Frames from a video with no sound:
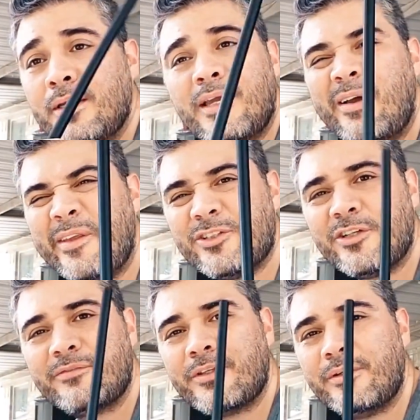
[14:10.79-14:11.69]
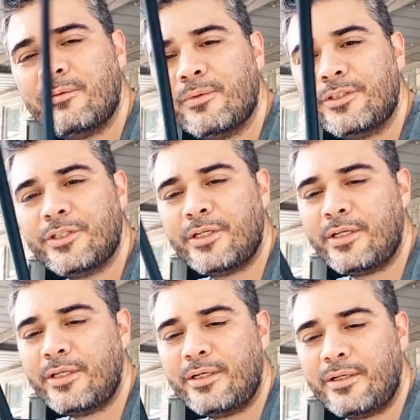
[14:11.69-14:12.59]
I'm not sure if the
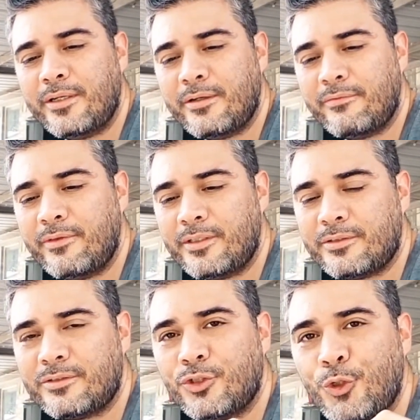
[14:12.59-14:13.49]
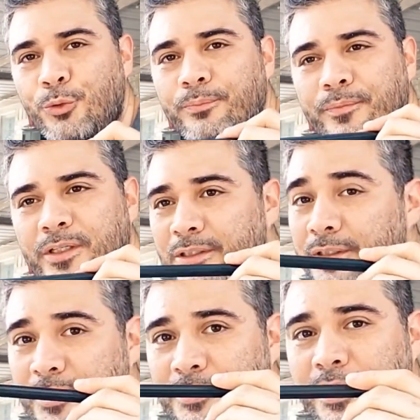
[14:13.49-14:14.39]
rigidity of this tube, because
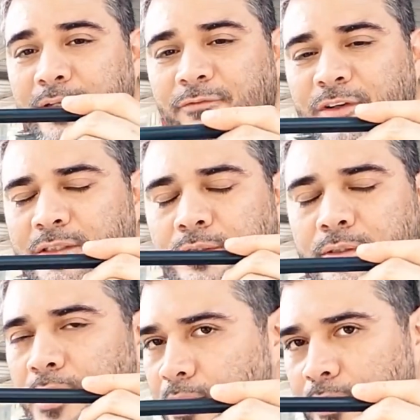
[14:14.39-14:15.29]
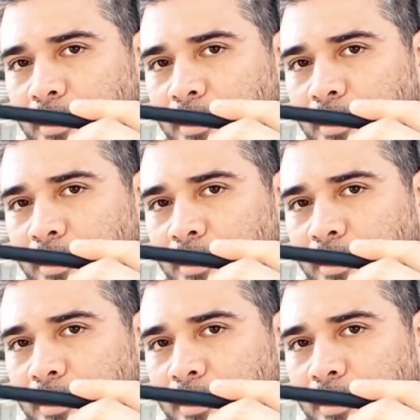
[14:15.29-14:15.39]
this thing fits snug